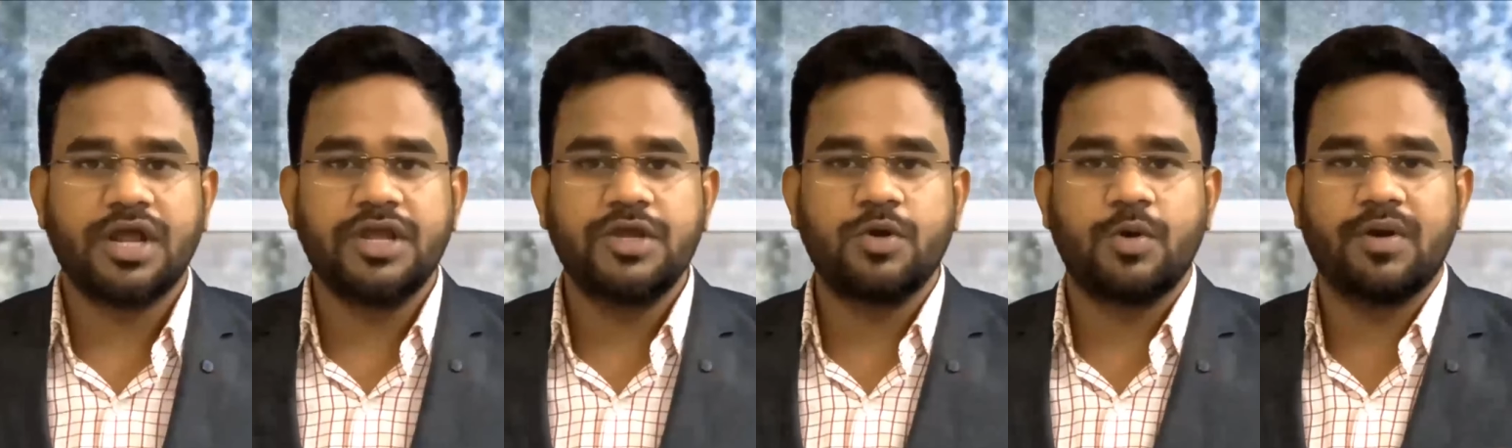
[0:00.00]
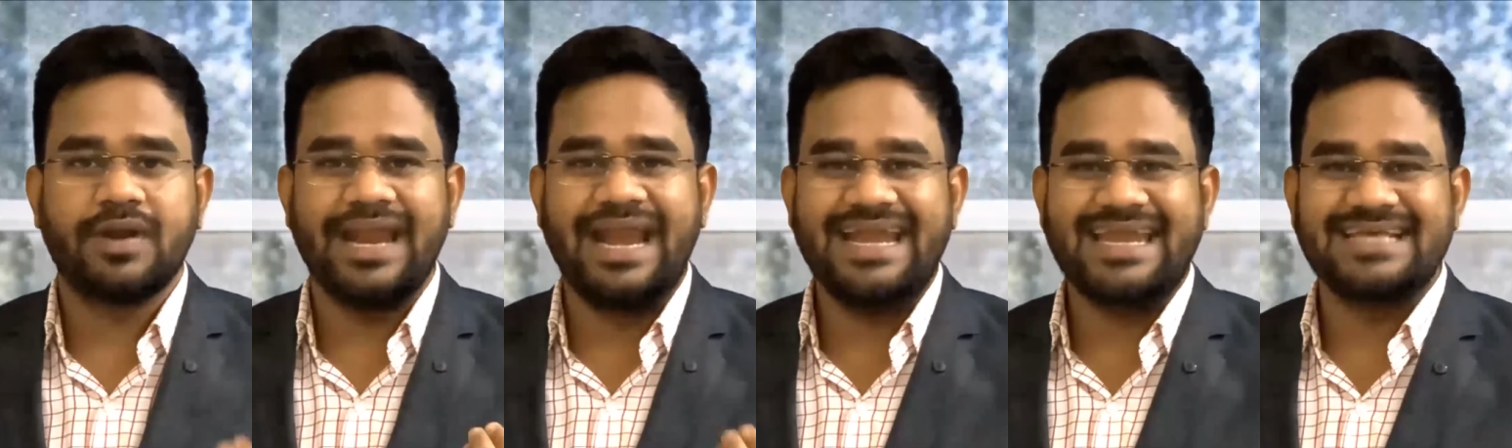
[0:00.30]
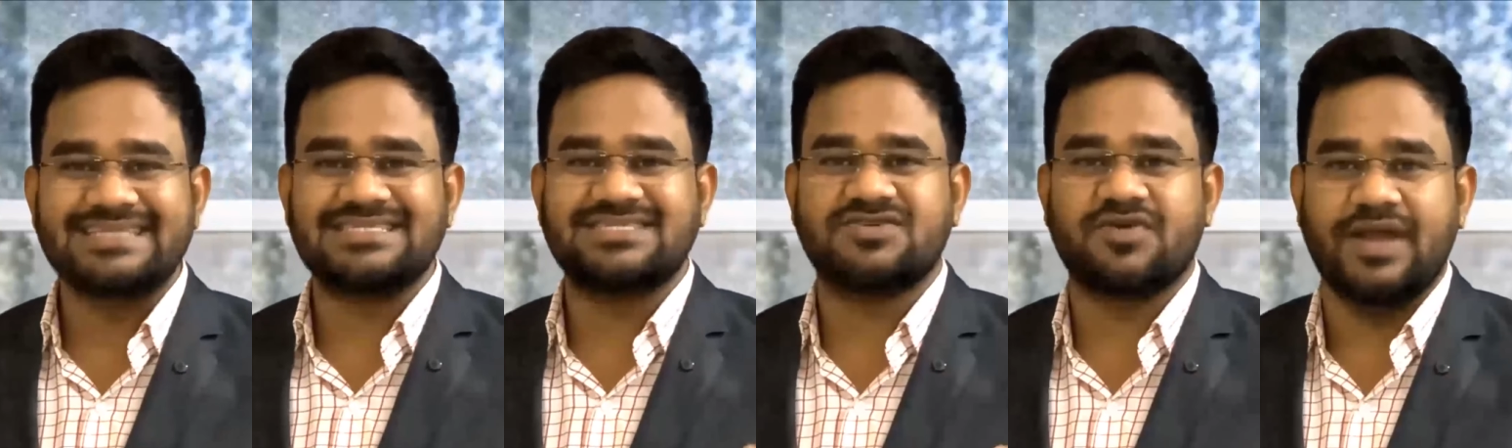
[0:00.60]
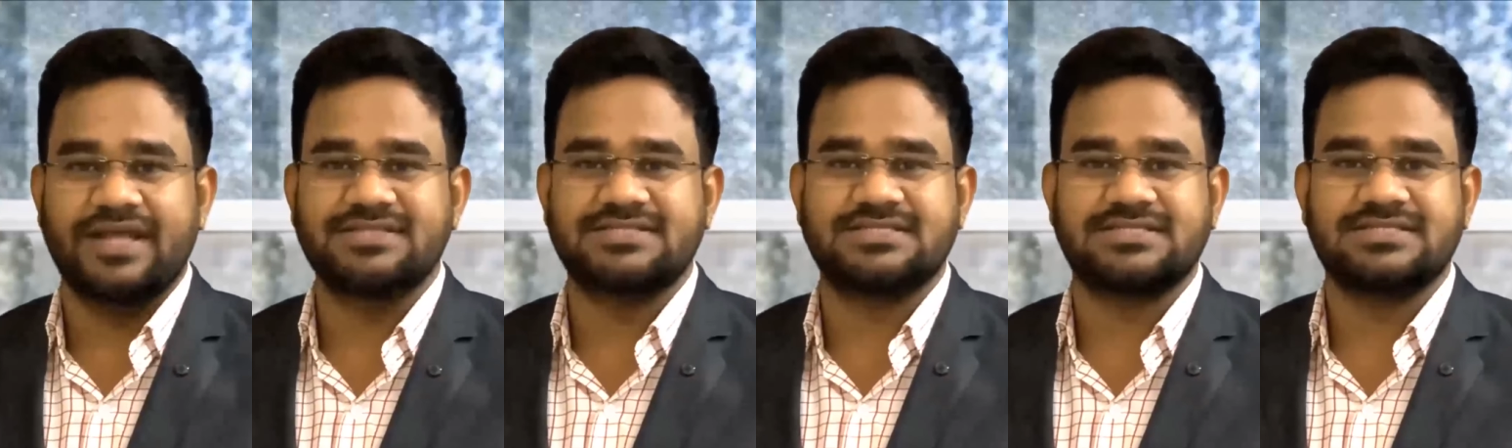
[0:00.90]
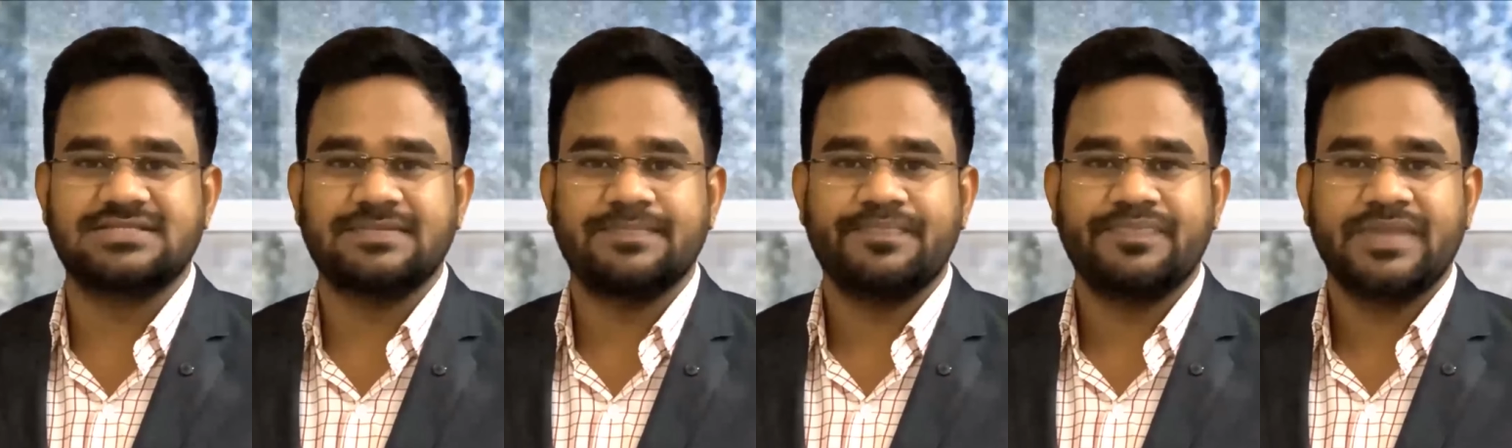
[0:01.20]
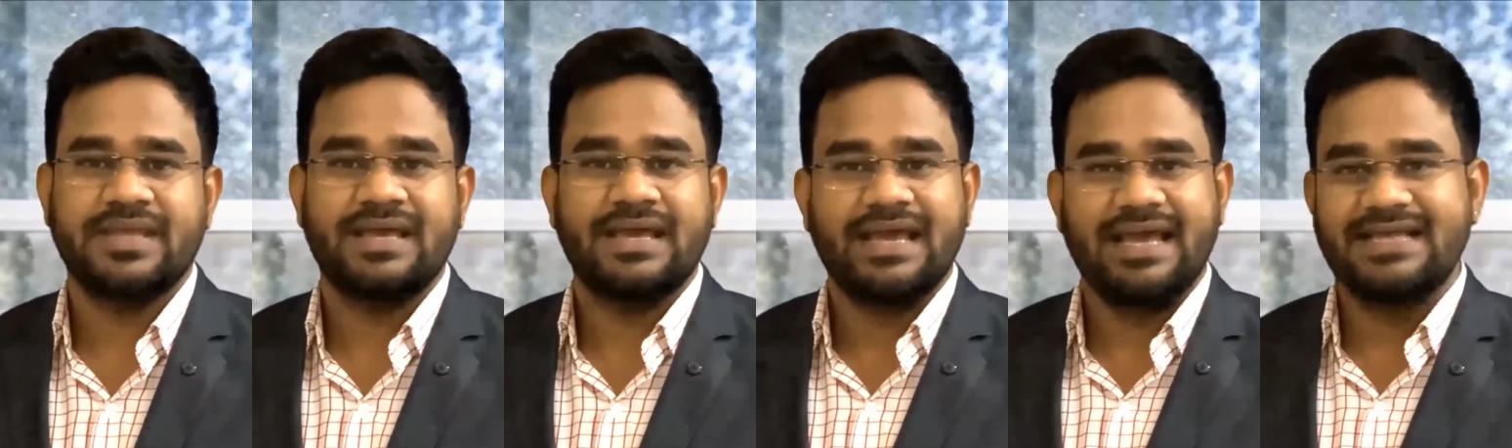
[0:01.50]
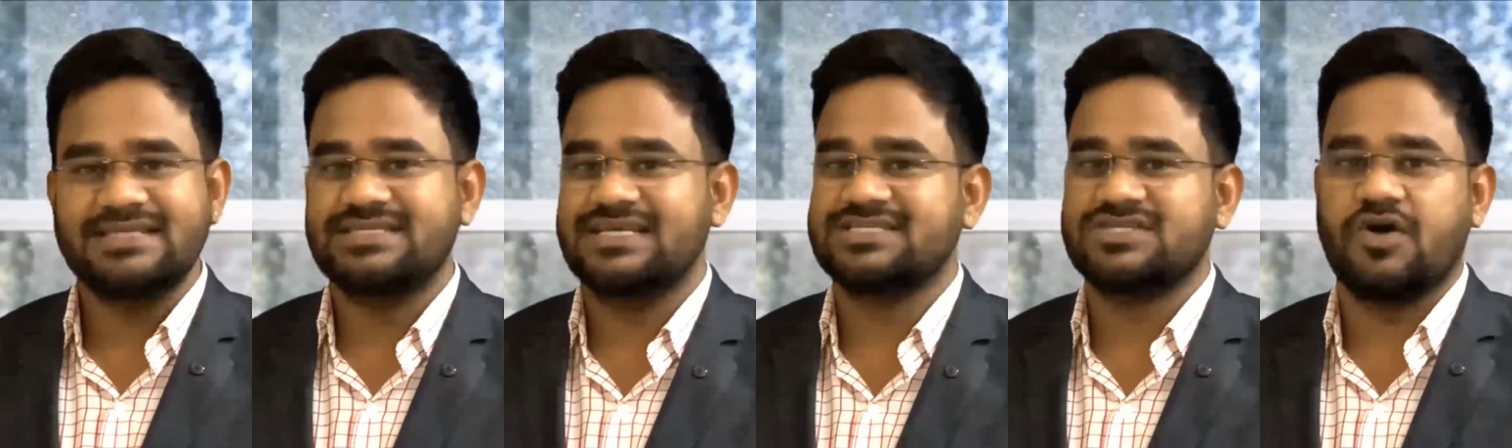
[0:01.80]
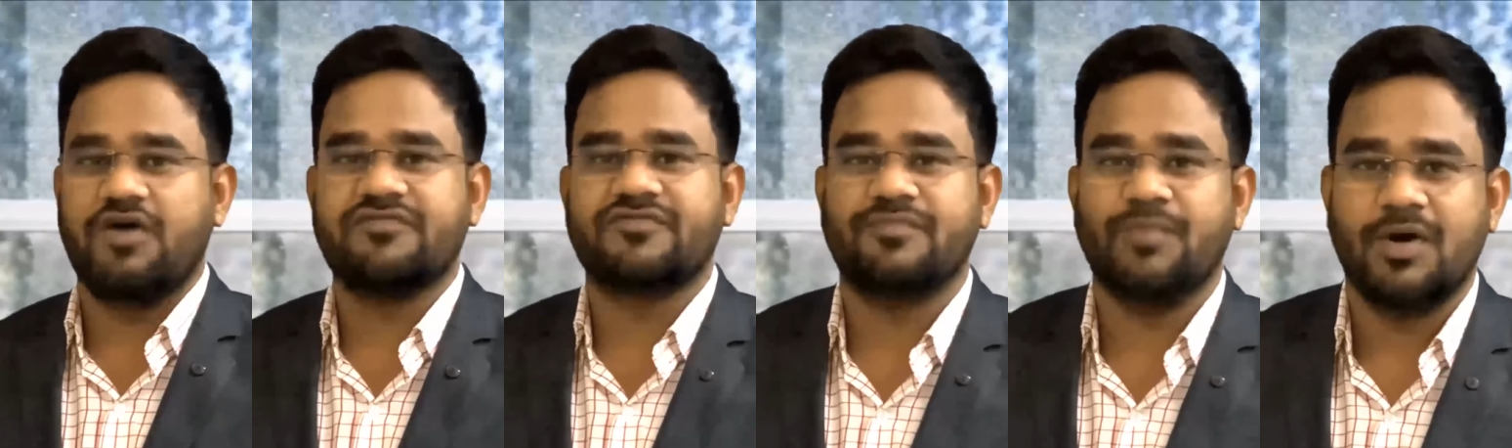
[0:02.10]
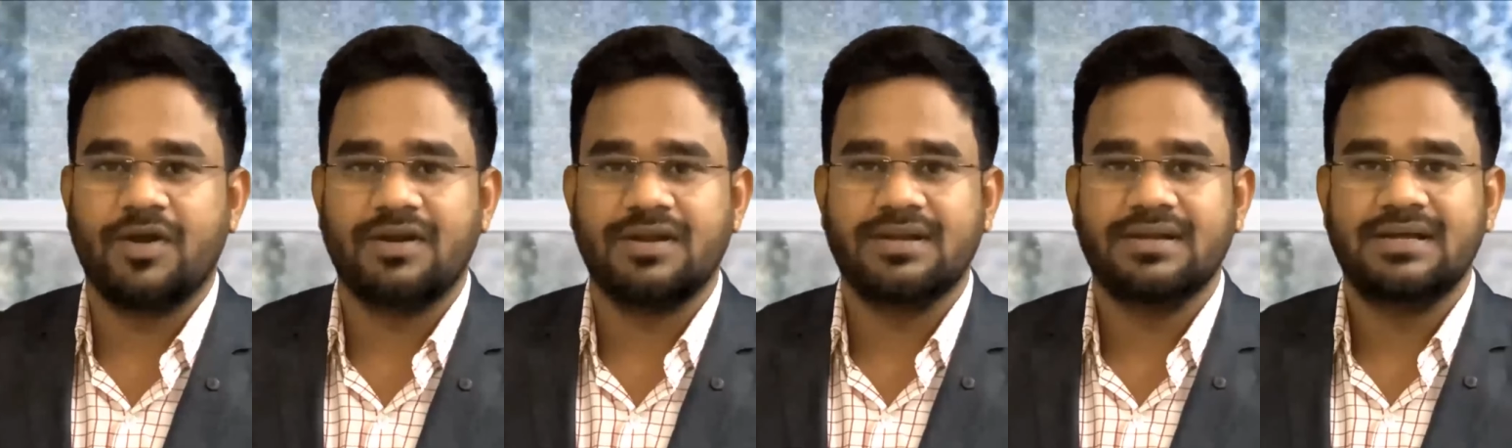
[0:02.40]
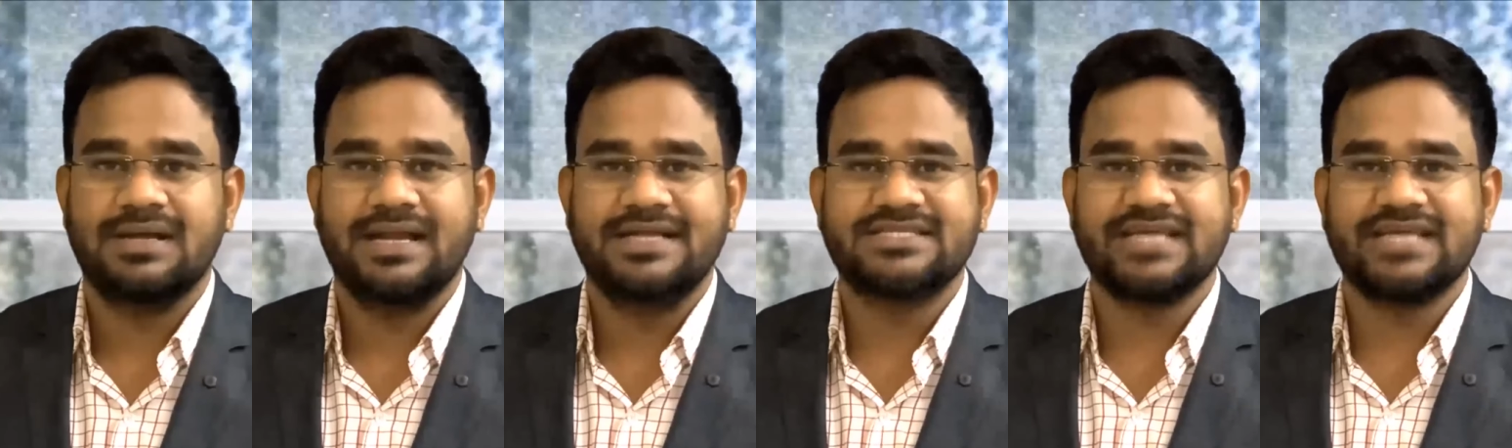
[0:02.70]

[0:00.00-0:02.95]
what are your greatest strengths? Is the softball.